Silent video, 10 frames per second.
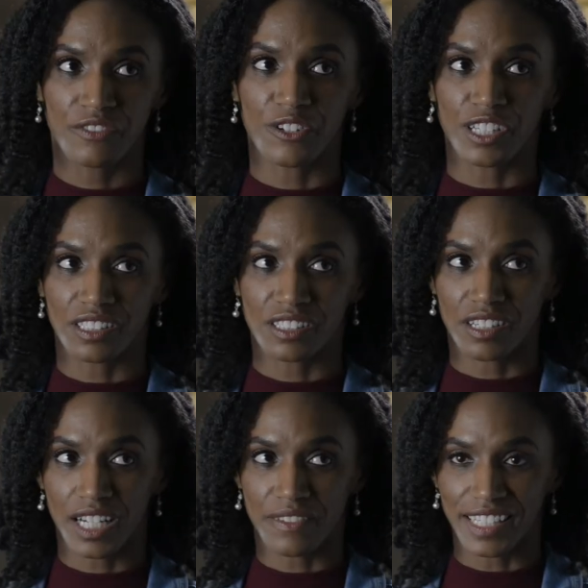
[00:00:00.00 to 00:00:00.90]
for us to start
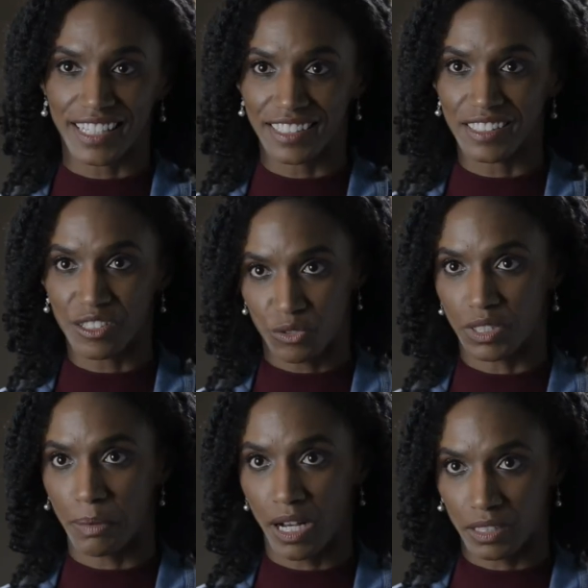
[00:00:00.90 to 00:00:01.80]
having kids as soon as
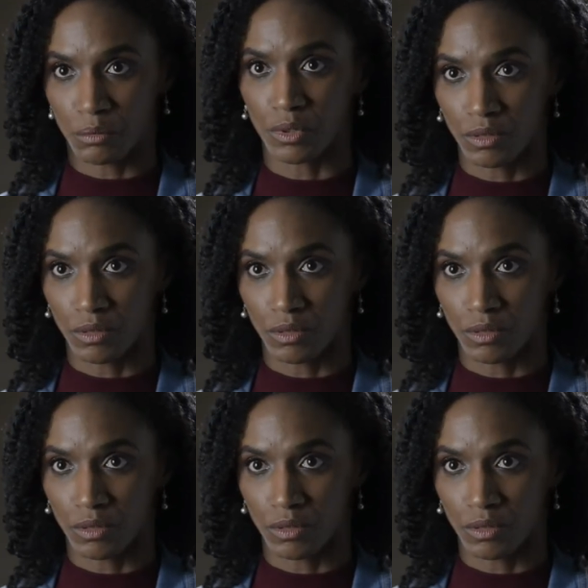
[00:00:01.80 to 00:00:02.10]
possible.